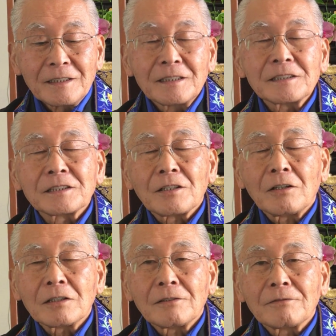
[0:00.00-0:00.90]
this
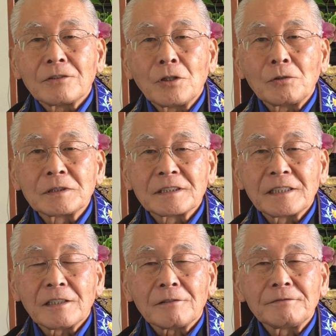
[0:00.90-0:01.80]
thought of no
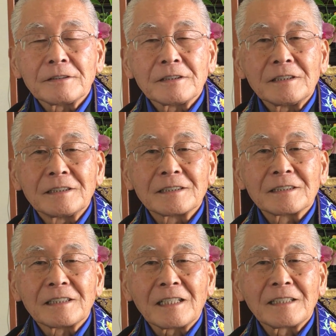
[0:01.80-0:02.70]
self
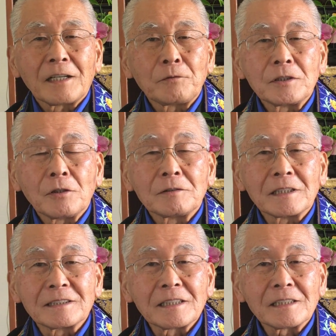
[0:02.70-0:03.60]
is not that we
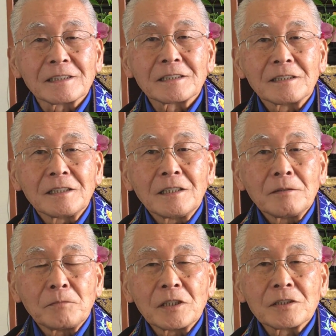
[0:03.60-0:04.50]
don't exist,
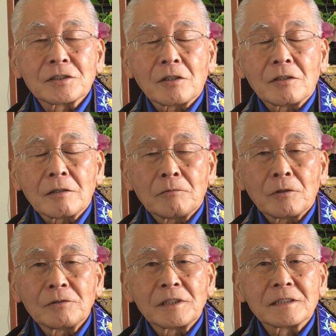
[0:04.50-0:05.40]
but it's our
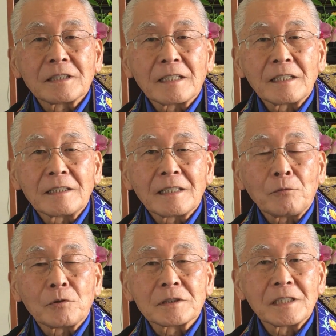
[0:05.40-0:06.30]
erroneous thinking
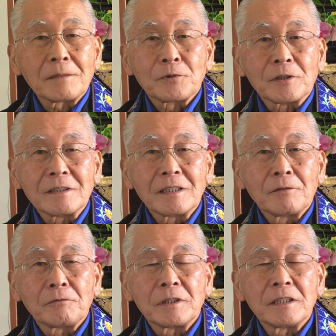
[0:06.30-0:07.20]
that we're separate
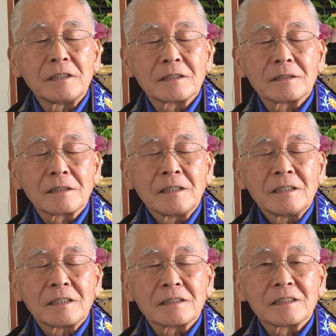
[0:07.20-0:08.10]
and we
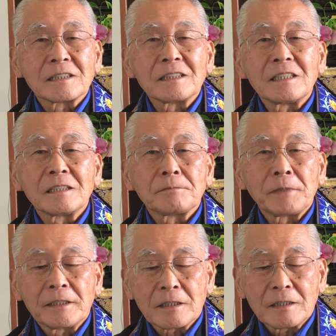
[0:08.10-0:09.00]
exist
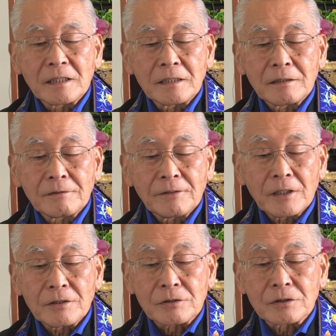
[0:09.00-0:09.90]
independently of
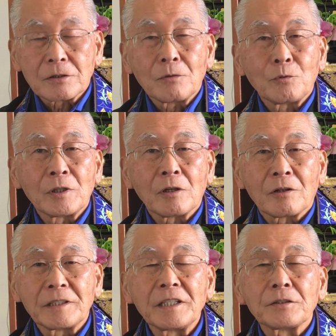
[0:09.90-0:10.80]
others. We
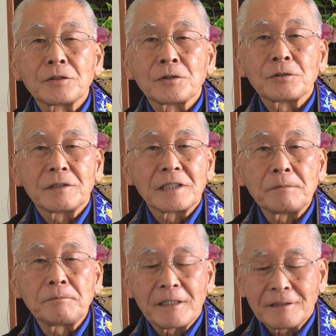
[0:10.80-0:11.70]
are
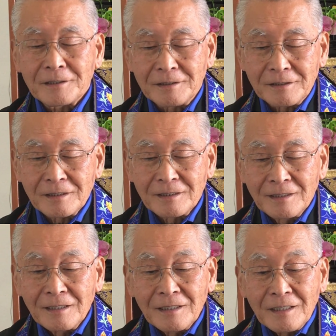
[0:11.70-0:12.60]
interdependent,
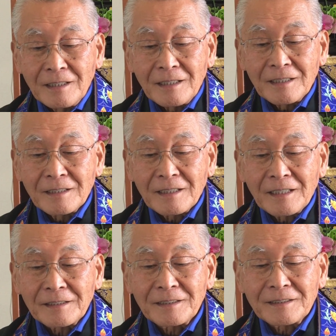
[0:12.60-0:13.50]
and
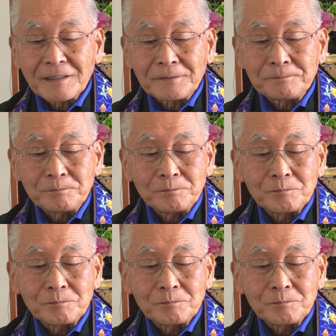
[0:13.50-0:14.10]
that uh,